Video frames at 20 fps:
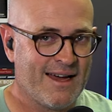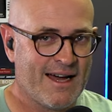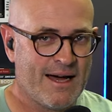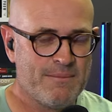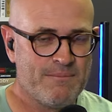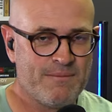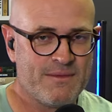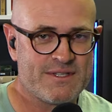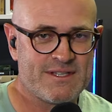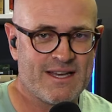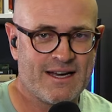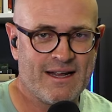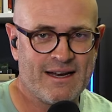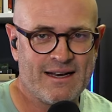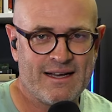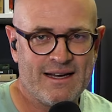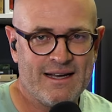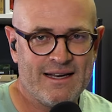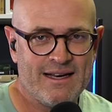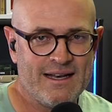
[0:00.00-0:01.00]

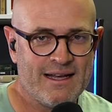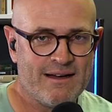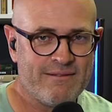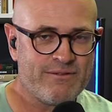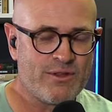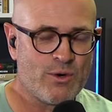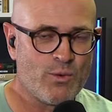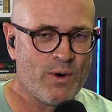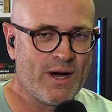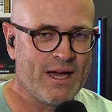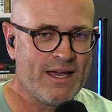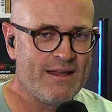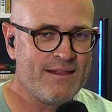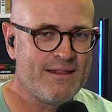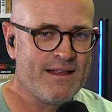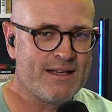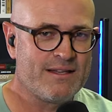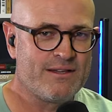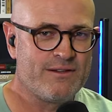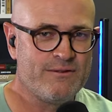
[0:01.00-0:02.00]
Sanela, I love the way
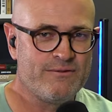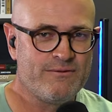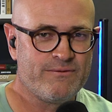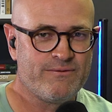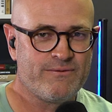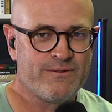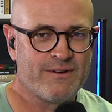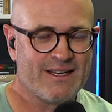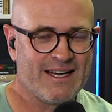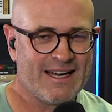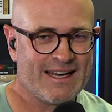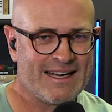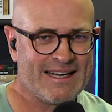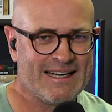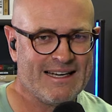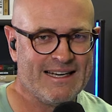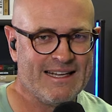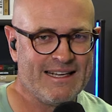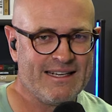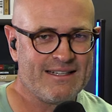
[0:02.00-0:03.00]
that you've
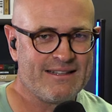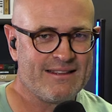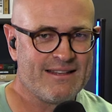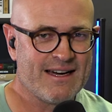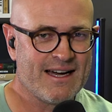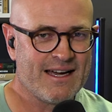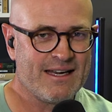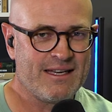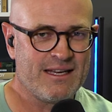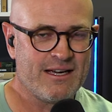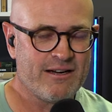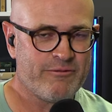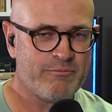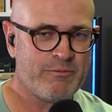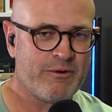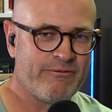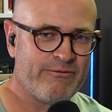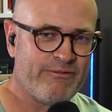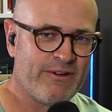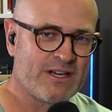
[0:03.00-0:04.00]
linked the idea of
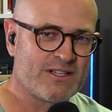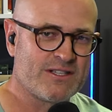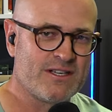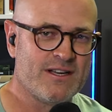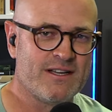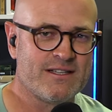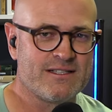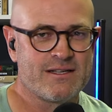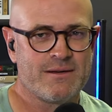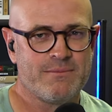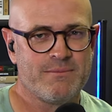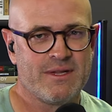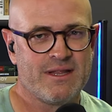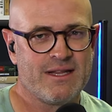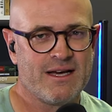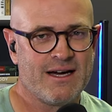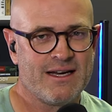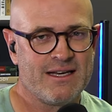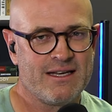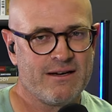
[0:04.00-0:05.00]
perfectionism and
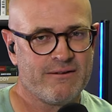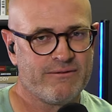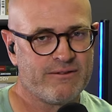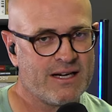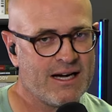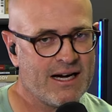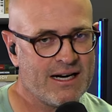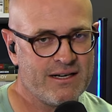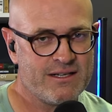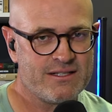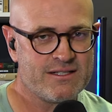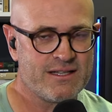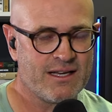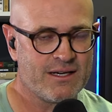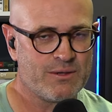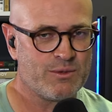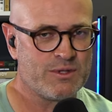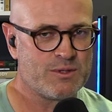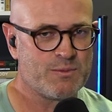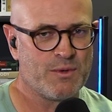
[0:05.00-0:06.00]
the idea of courage
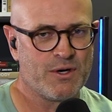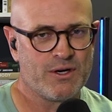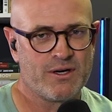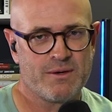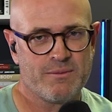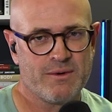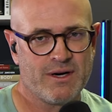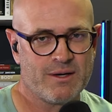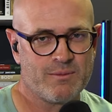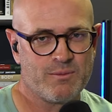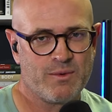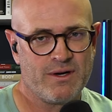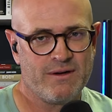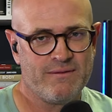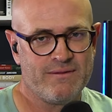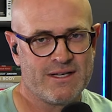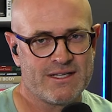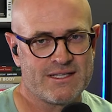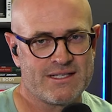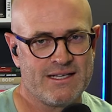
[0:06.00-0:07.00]
that we spoke about
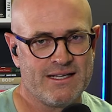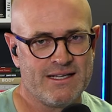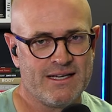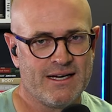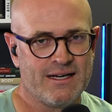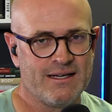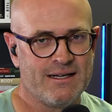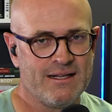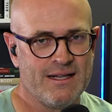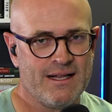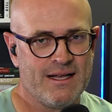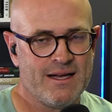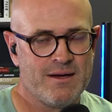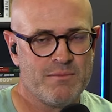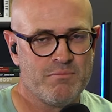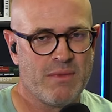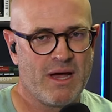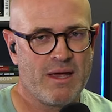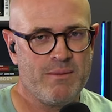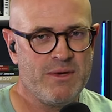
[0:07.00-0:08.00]
previously here.
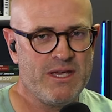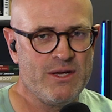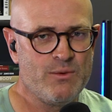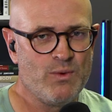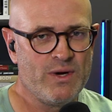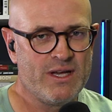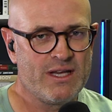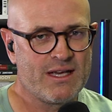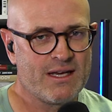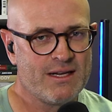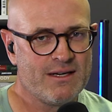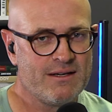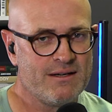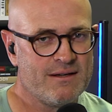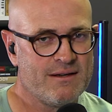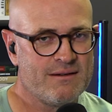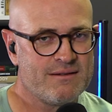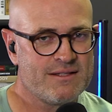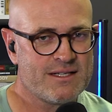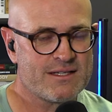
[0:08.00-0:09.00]
Maybe we
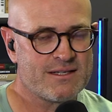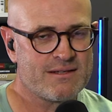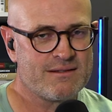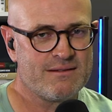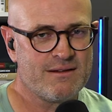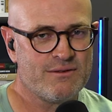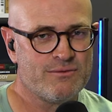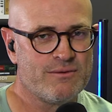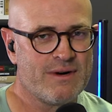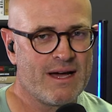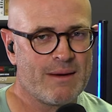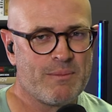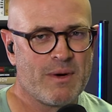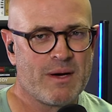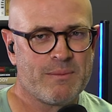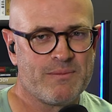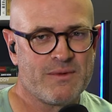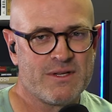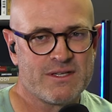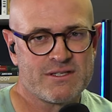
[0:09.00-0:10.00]
can just wrap
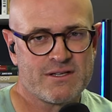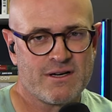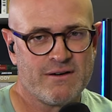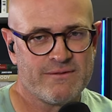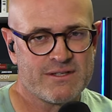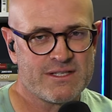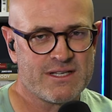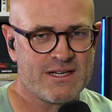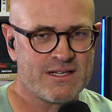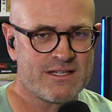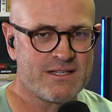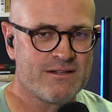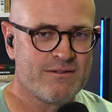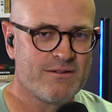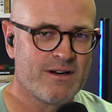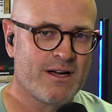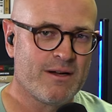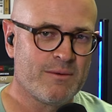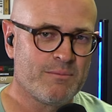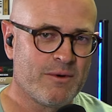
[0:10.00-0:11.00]
up this conversation
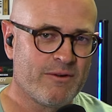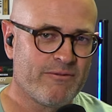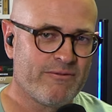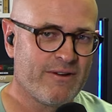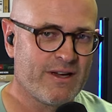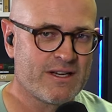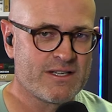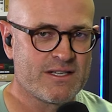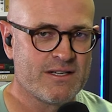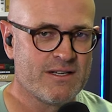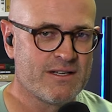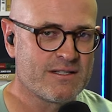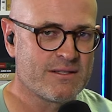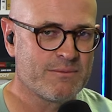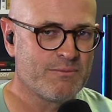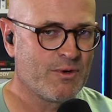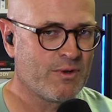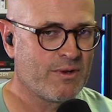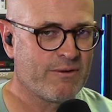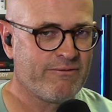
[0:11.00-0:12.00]
around
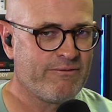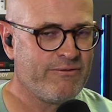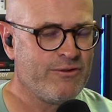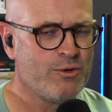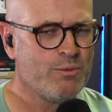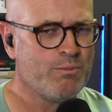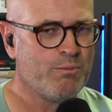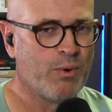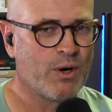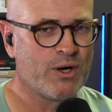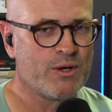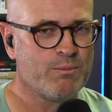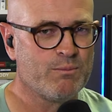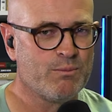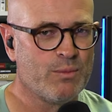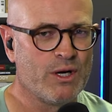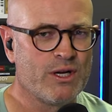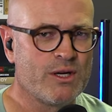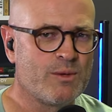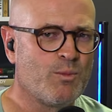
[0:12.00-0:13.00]
perfectionism with a few
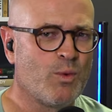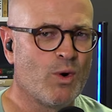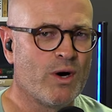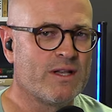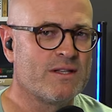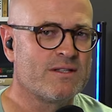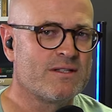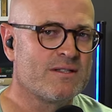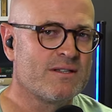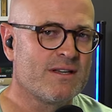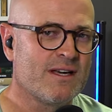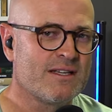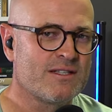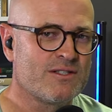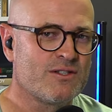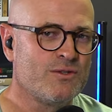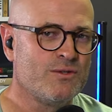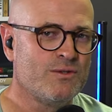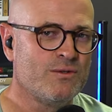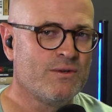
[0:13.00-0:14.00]
bullet points
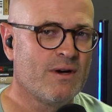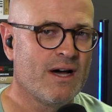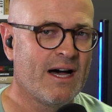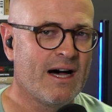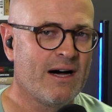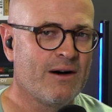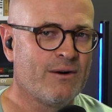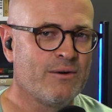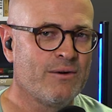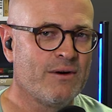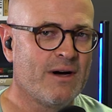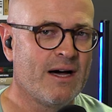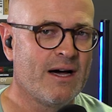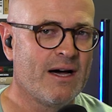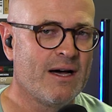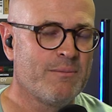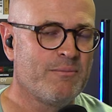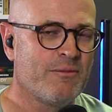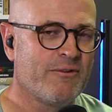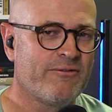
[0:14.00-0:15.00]
as to how
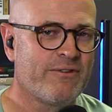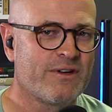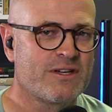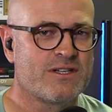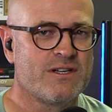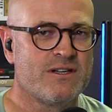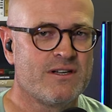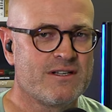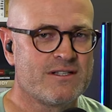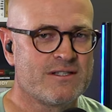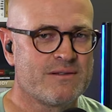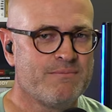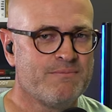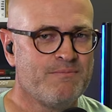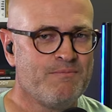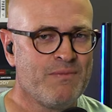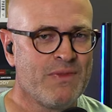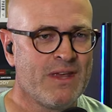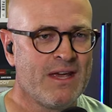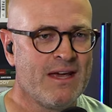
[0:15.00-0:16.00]
perfectionism